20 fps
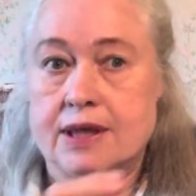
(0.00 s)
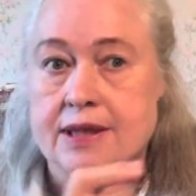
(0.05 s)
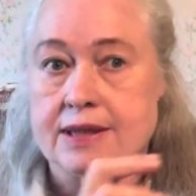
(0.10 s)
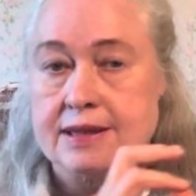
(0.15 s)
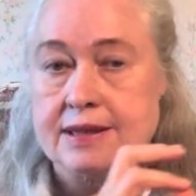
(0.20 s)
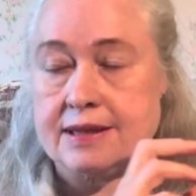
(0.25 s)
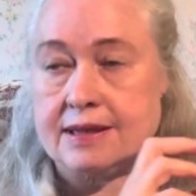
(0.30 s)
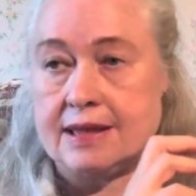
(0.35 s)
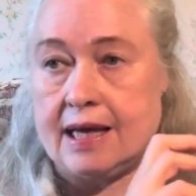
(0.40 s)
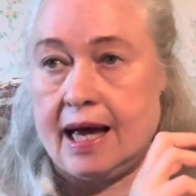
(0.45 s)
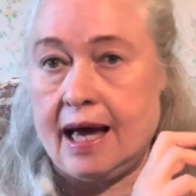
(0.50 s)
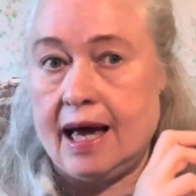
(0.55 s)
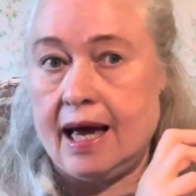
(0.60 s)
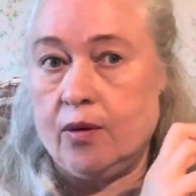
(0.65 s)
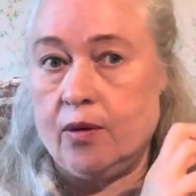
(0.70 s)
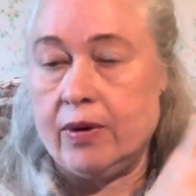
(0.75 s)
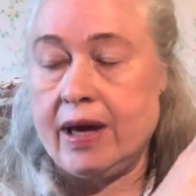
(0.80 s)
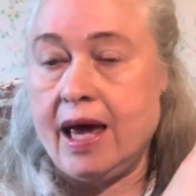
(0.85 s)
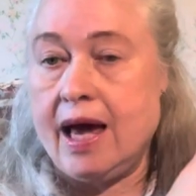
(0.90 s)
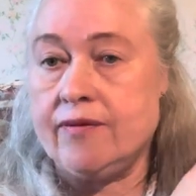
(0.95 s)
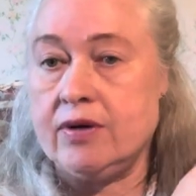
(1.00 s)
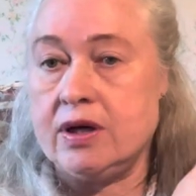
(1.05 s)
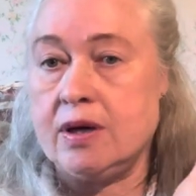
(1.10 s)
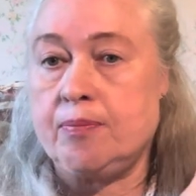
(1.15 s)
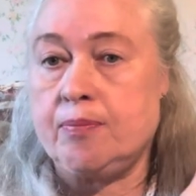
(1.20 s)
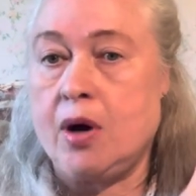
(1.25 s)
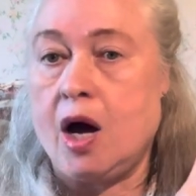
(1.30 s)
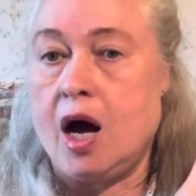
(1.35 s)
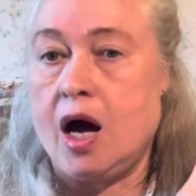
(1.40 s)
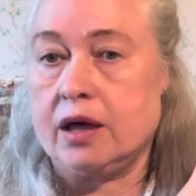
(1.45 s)
is we have an
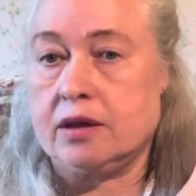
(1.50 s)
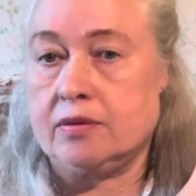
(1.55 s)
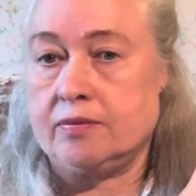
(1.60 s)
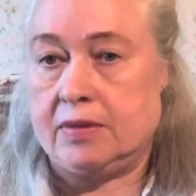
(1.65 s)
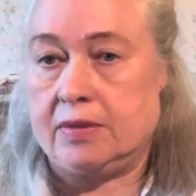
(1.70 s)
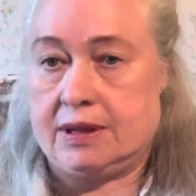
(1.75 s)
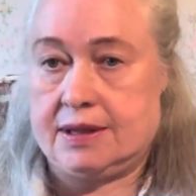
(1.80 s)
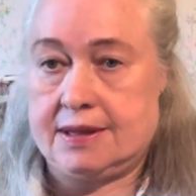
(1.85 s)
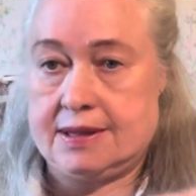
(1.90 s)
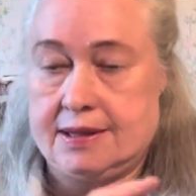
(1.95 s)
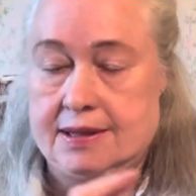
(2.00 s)
apartment.